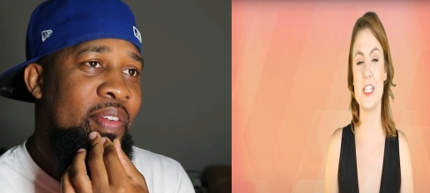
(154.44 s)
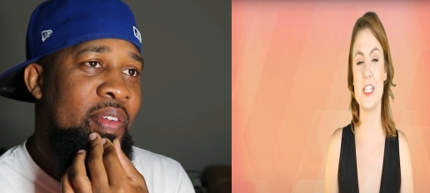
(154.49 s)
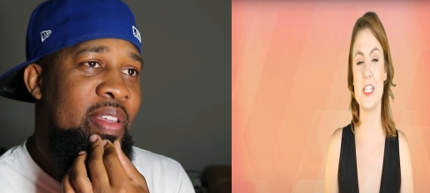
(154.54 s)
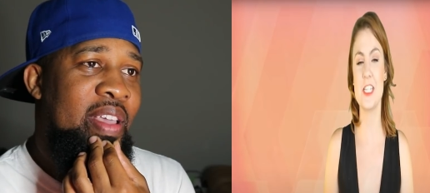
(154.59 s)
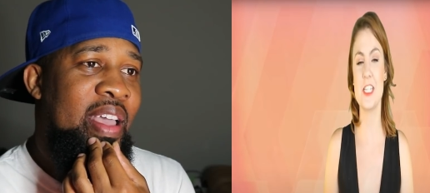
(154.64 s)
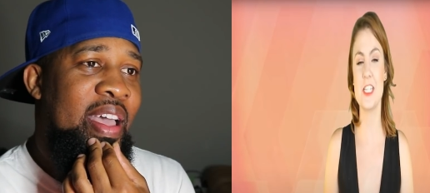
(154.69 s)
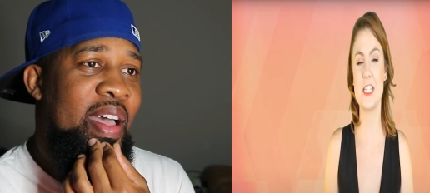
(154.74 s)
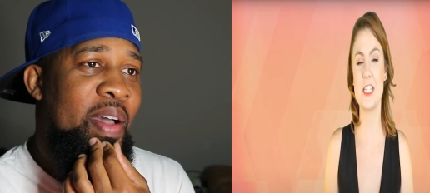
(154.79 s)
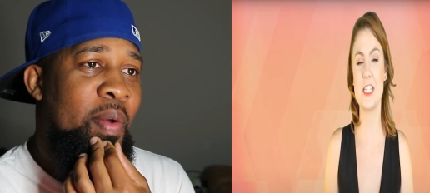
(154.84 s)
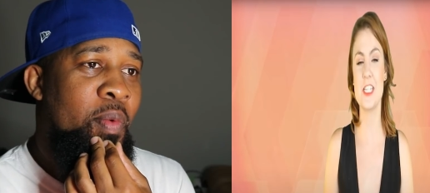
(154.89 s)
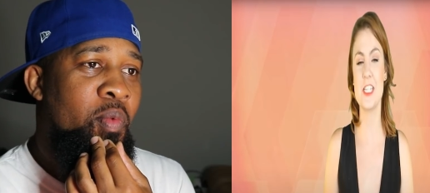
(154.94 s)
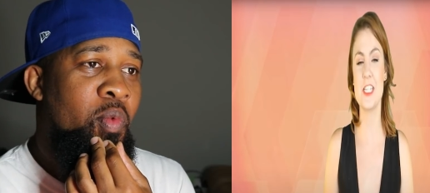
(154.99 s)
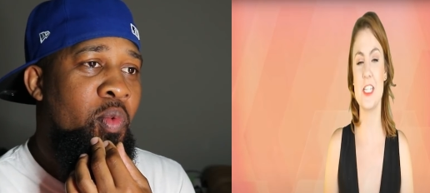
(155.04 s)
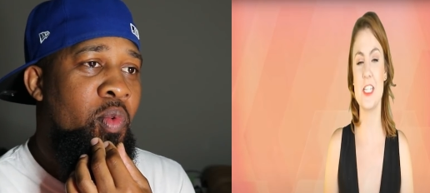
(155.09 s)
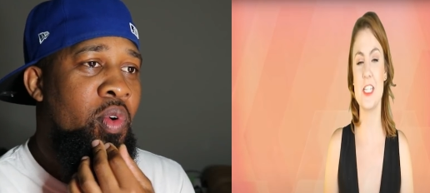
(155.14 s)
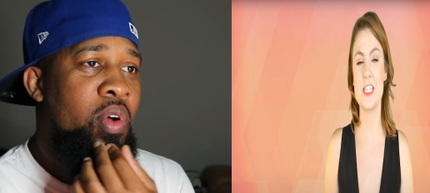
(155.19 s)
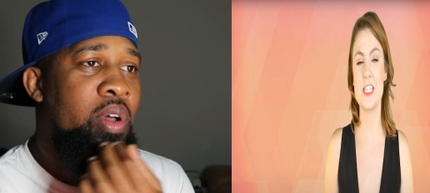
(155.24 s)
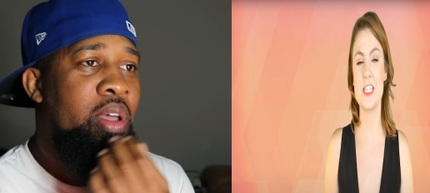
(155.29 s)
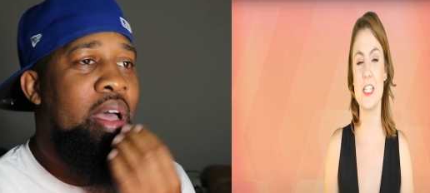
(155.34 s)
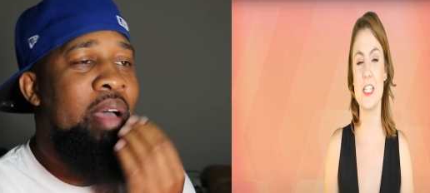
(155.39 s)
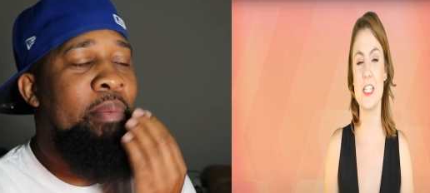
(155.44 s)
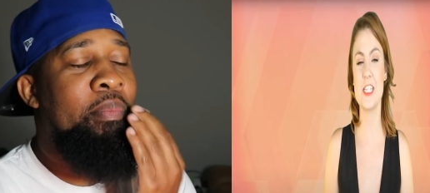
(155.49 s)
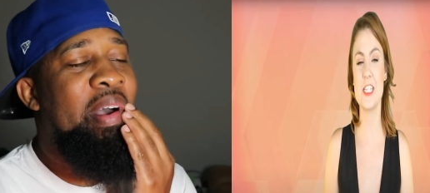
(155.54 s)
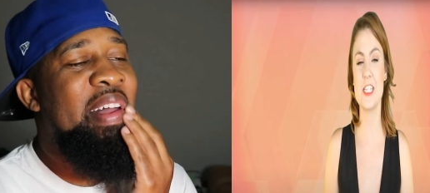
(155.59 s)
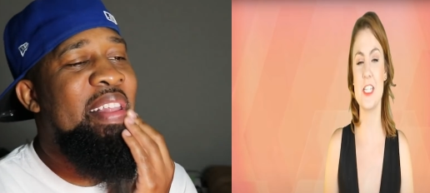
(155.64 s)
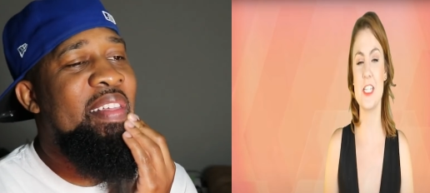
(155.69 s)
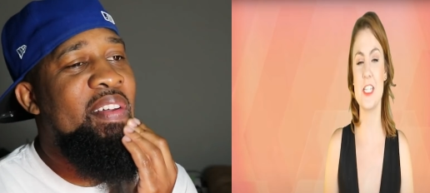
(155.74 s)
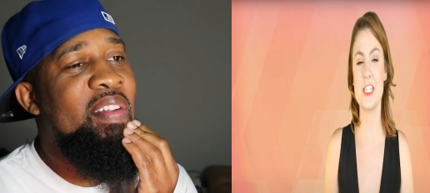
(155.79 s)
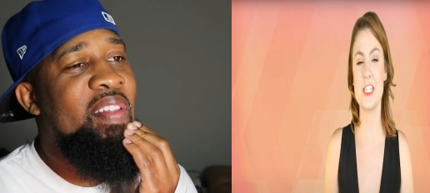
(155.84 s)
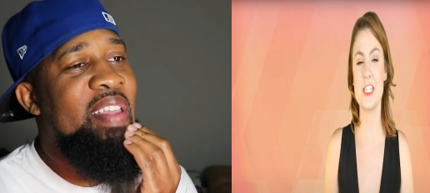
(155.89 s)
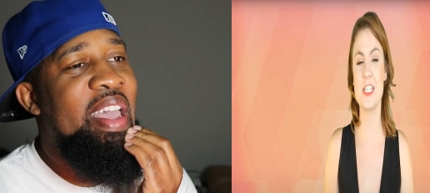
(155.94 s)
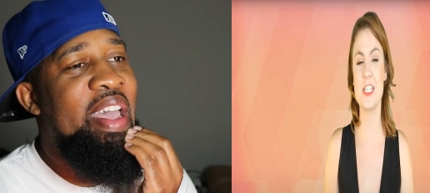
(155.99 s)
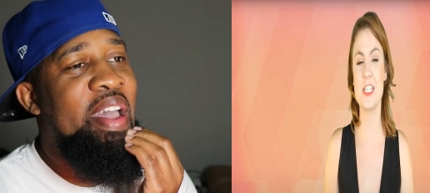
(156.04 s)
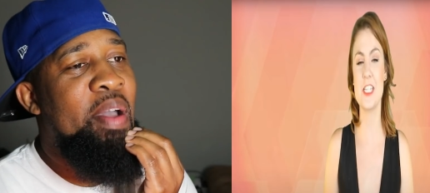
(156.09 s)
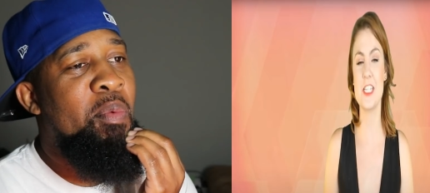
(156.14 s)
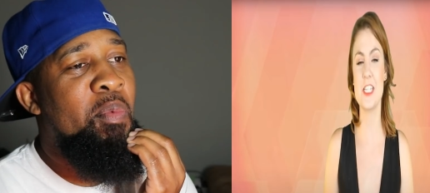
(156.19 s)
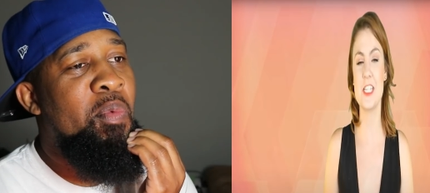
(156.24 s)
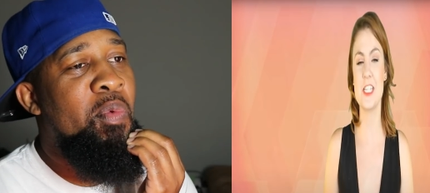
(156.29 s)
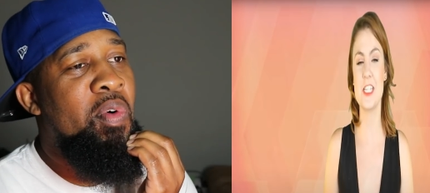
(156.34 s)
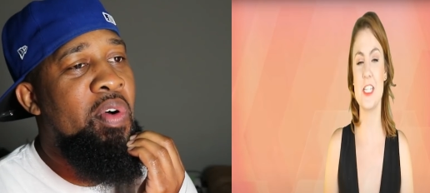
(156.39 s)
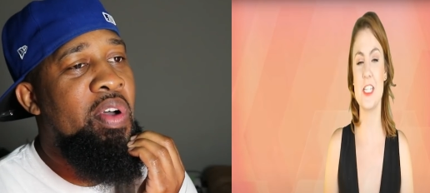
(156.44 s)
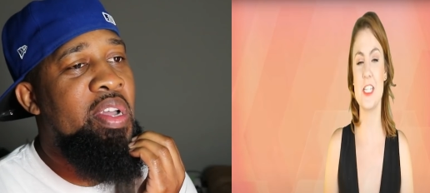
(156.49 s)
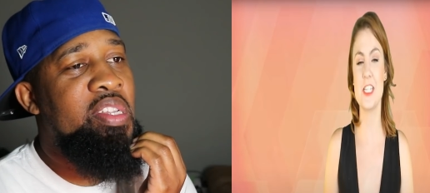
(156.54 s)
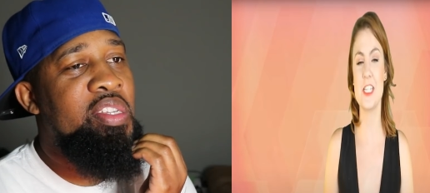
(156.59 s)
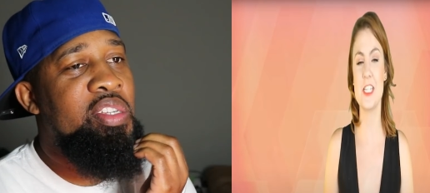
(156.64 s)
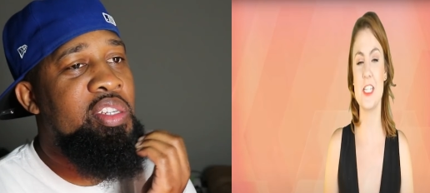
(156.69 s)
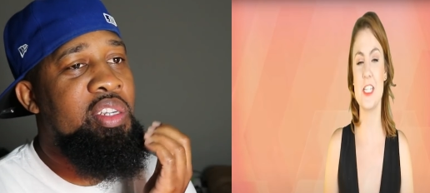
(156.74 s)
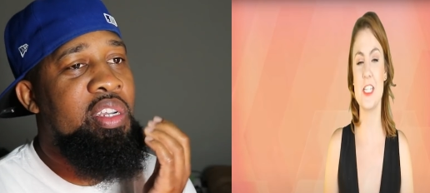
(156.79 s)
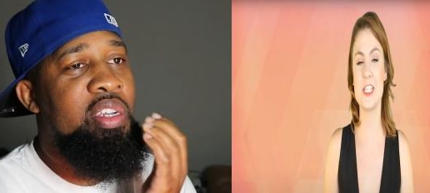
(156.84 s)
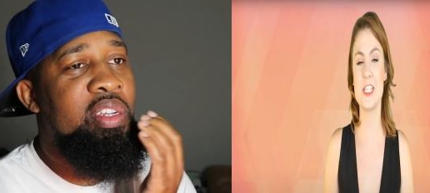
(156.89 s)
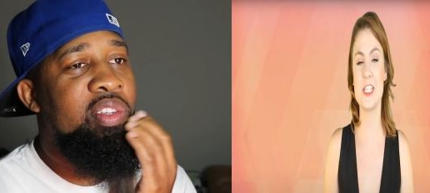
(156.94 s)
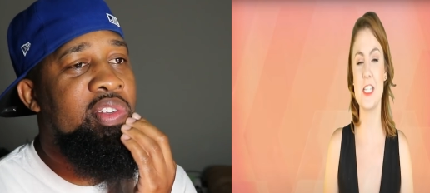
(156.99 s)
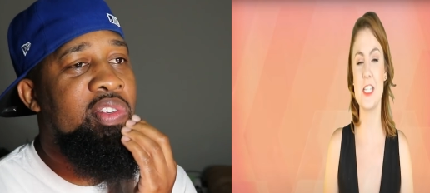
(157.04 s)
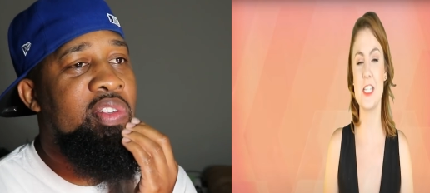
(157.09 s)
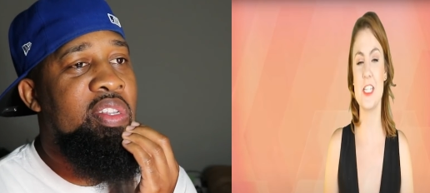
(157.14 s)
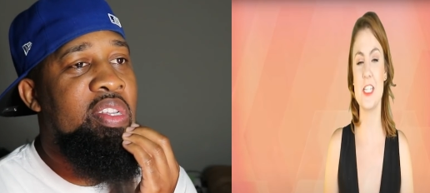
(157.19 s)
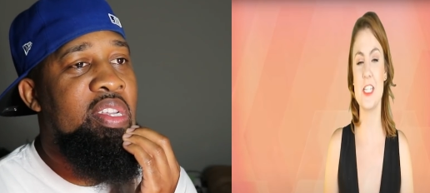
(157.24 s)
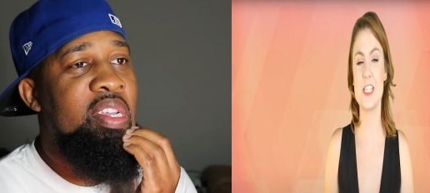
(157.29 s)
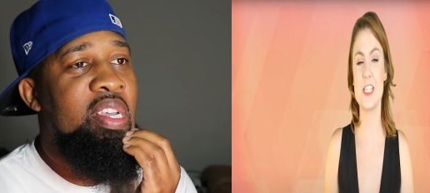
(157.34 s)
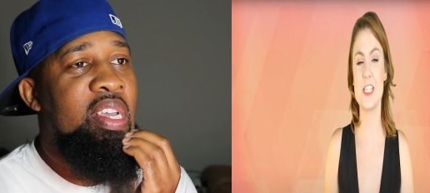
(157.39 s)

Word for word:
Speaker 1: only had one. I probably only had one judge